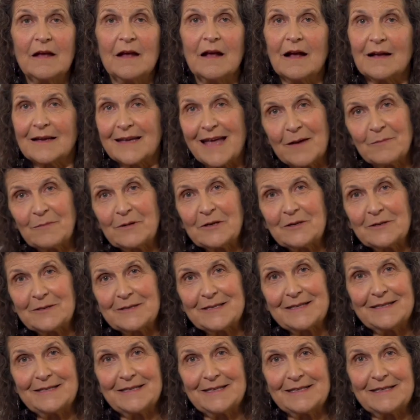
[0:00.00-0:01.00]

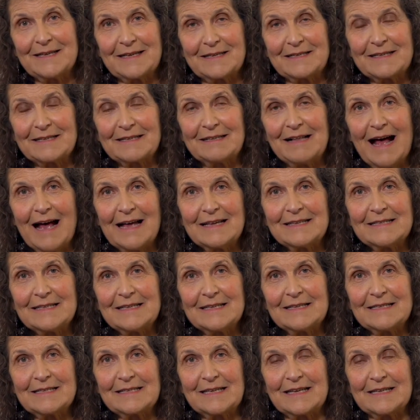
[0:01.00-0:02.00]
Chemicals in the 6
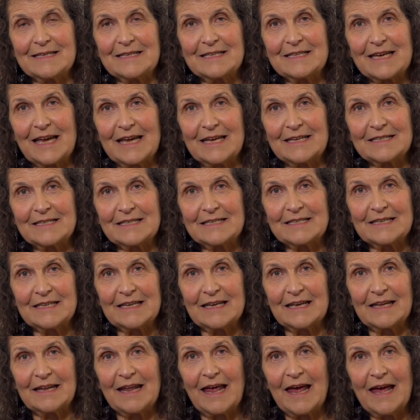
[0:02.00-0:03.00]
classes can change
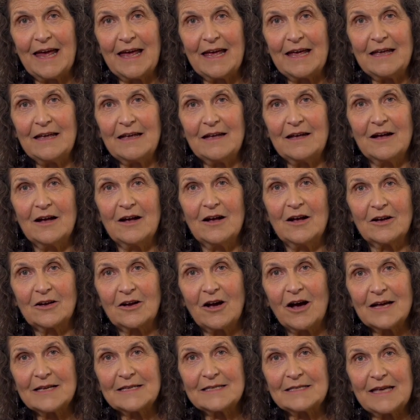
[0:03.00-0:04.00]
DNA,
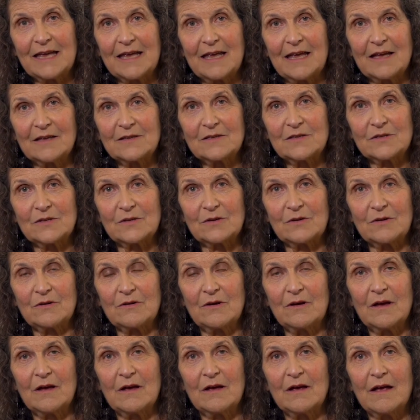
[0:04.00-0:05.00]
cause
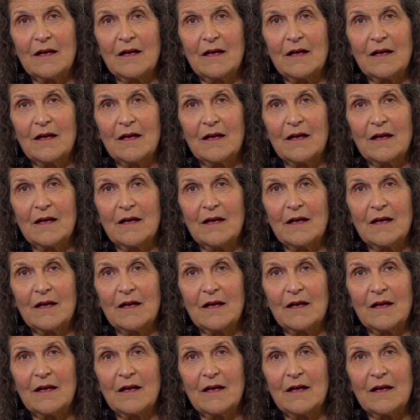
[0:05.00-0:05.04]
cancer,